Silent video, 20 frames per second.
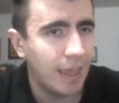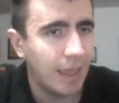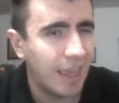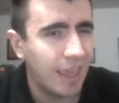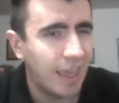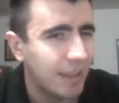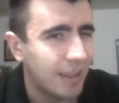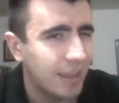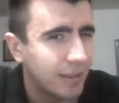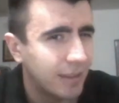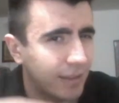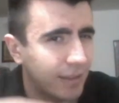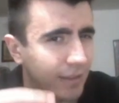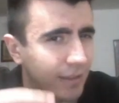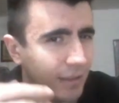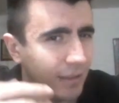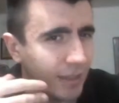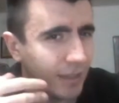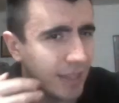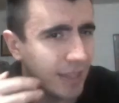
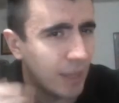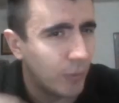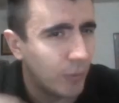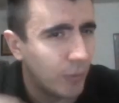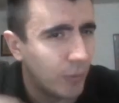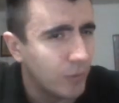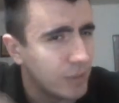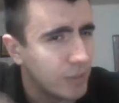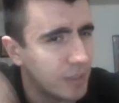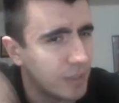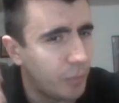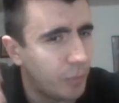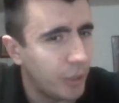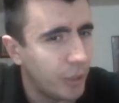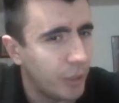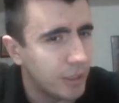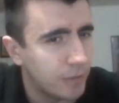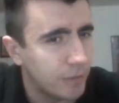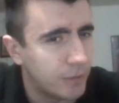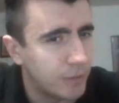And again, what was the
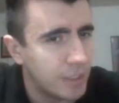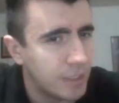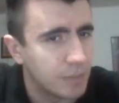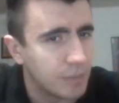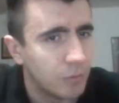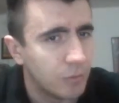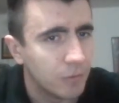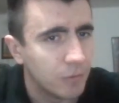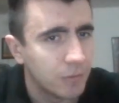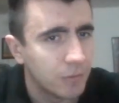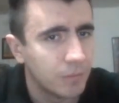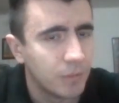point of this move?